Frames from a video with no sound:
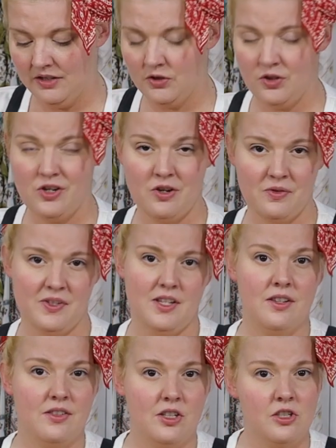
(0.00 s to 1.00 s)
so you don't
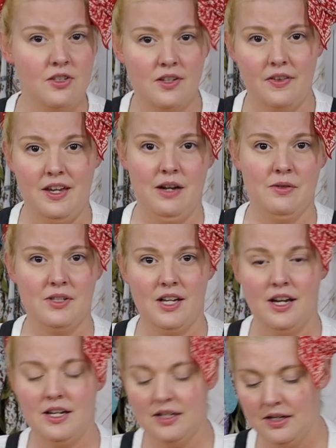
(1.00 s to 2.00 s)
see the stitches on the
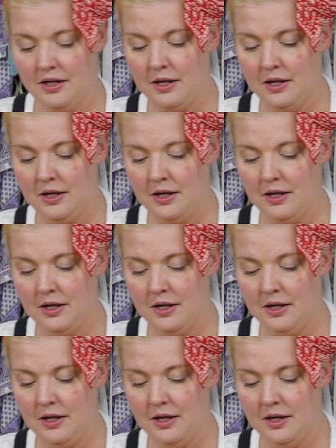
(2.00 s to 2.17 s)
outside.